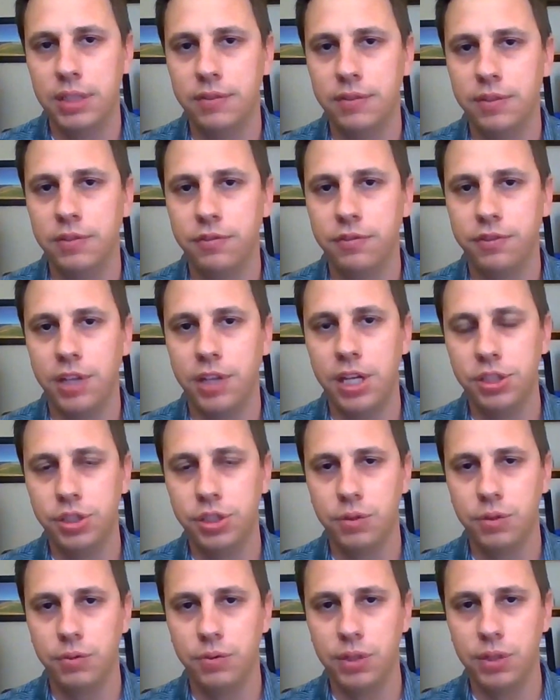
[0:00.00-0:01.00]
of
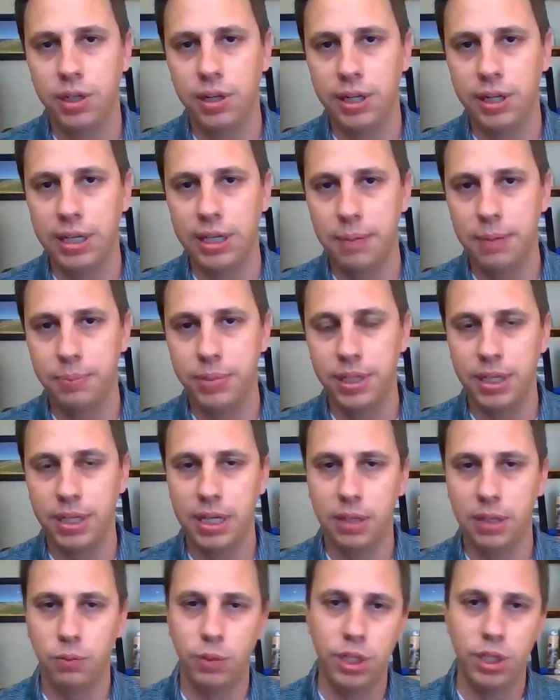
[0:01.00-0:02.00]
inflation rearing up
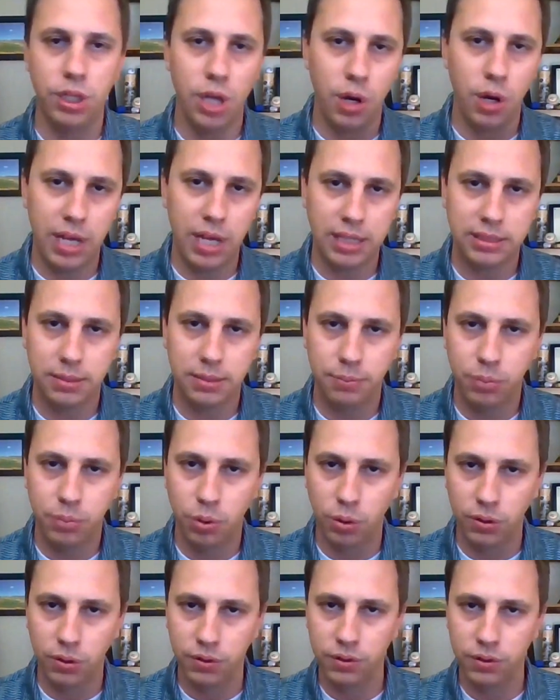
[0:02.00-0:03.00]
again. We know that's
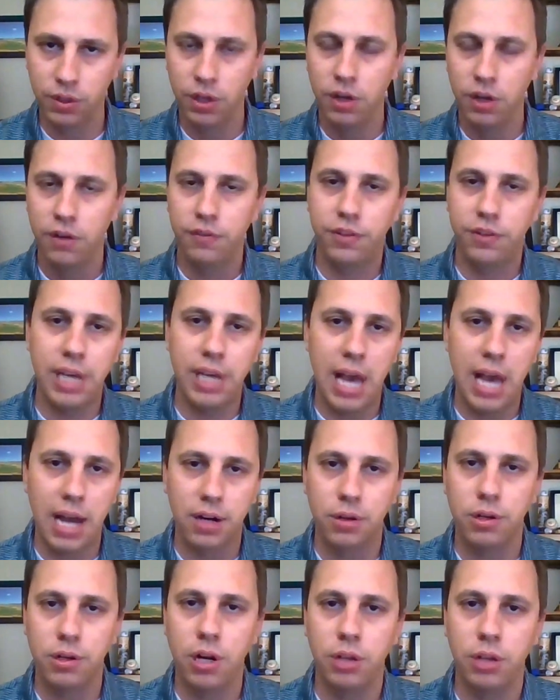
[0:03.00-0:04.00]
important for the
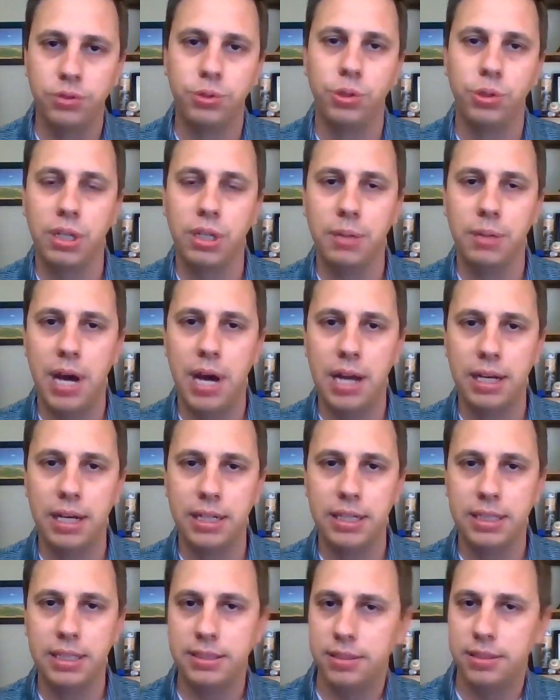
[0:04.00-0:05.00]
agricultural
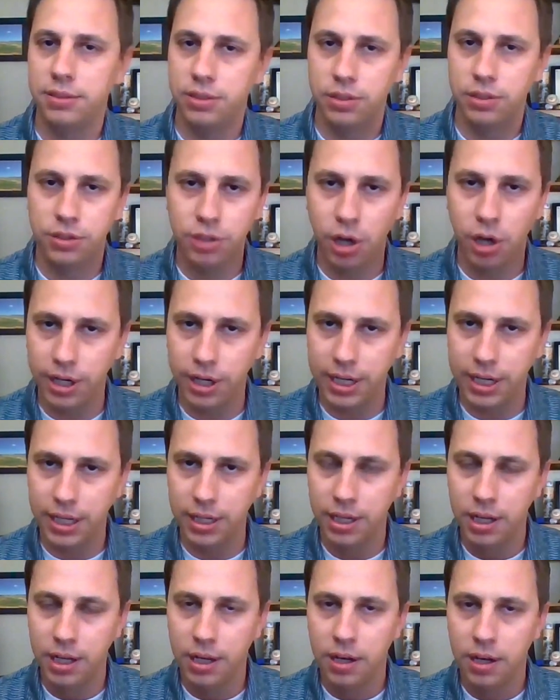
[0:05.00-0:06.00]
commodities. There's a
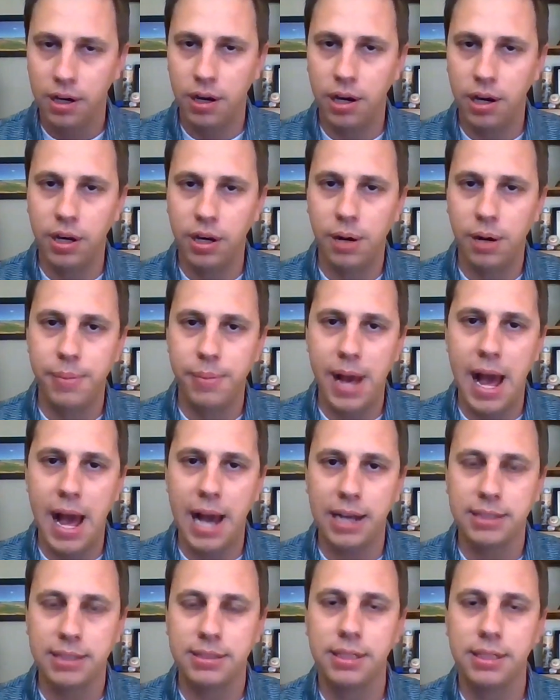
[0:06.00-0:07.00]
target on our
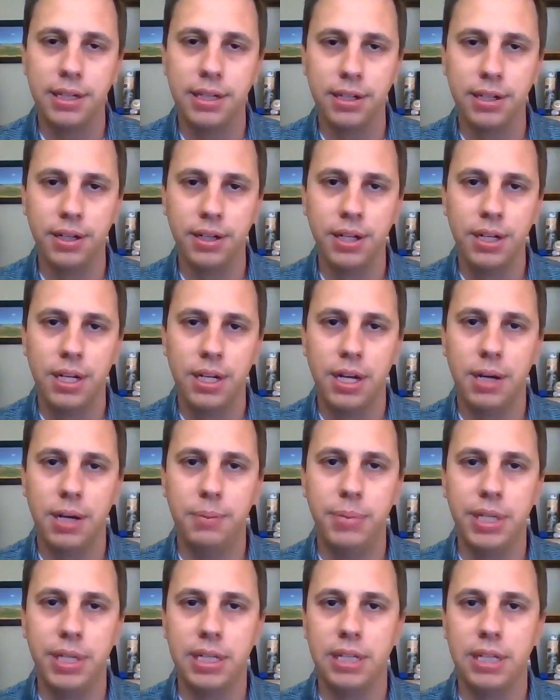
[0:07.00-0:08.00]
backs here
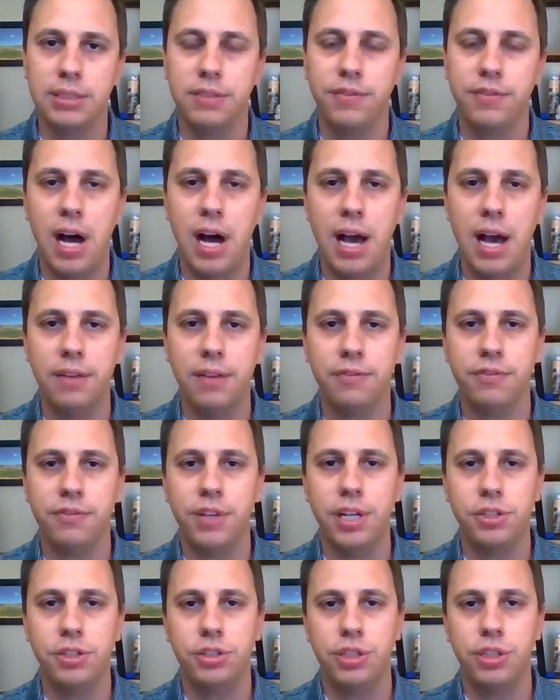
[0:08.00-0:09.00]
because of high
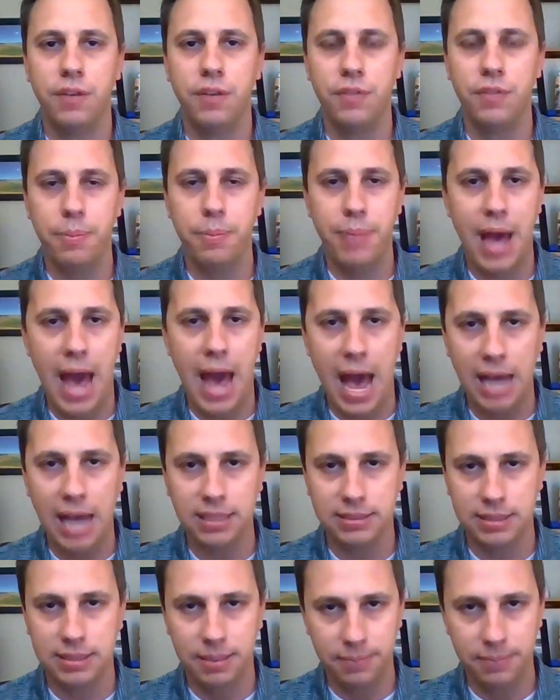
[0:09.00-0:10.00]
inflation of the
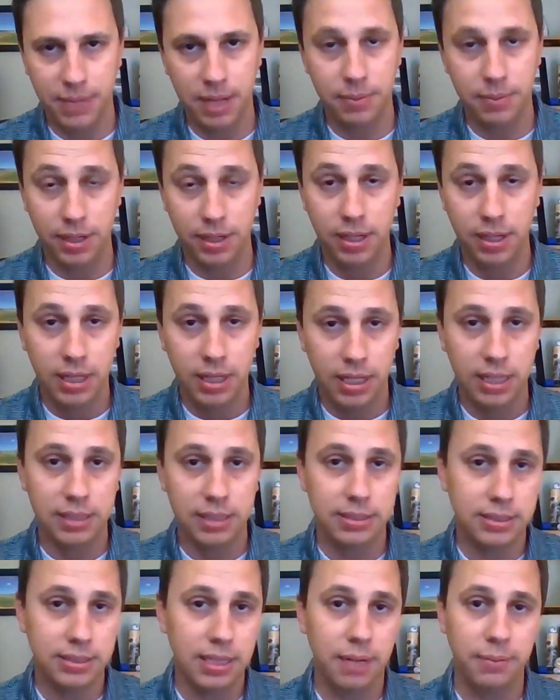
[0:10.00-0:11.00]
past that maybe
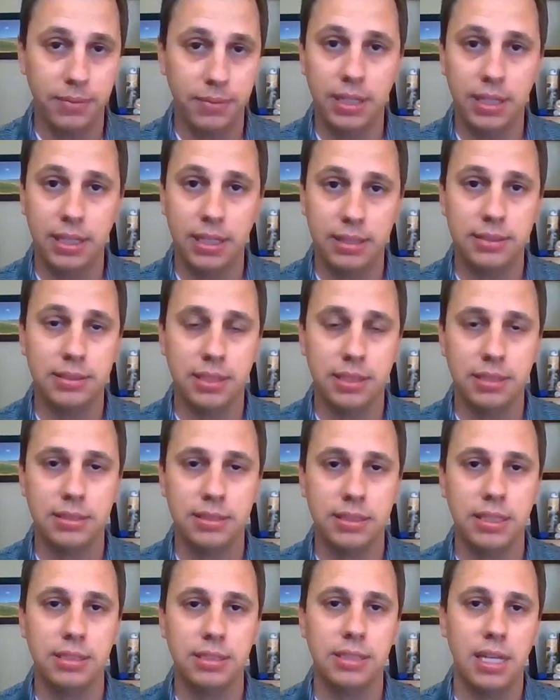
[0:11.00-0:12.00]
in some
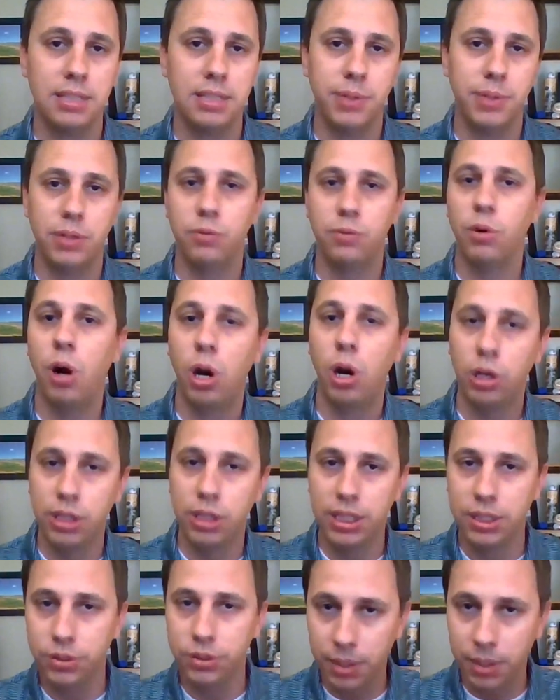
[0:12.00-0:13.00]
instances has been
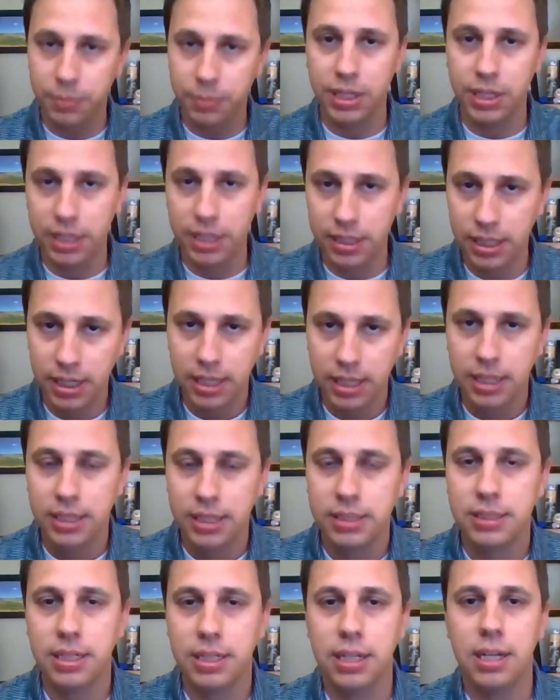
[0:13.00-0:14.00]
wrongly attributed
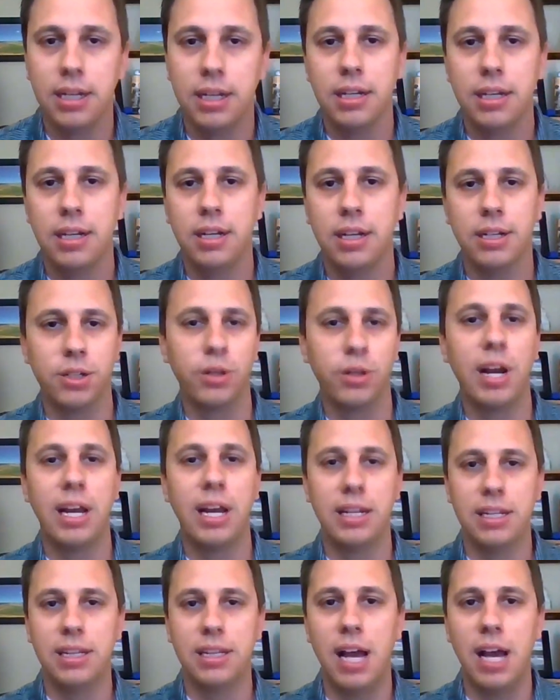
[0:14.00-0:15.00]
to
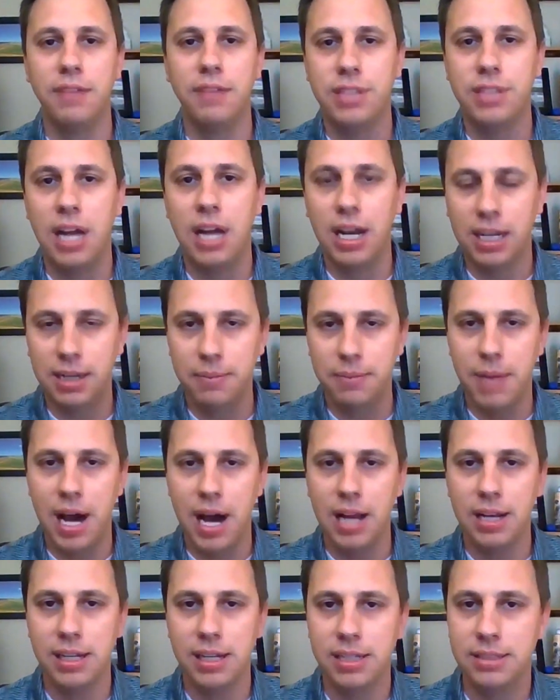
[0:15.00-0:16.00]
grain and livestock
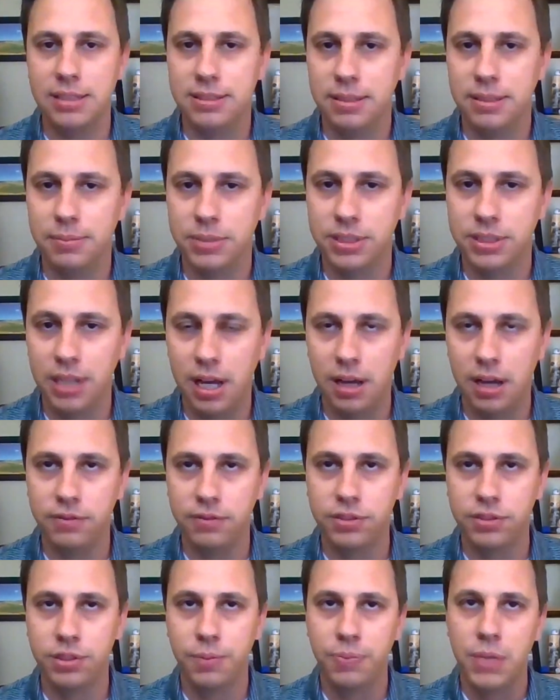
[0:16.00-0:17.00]
commodities
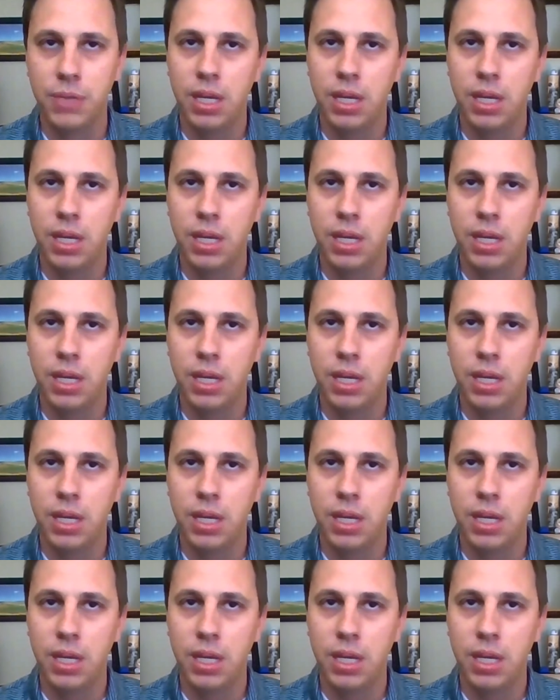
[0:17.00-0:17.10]
themselves.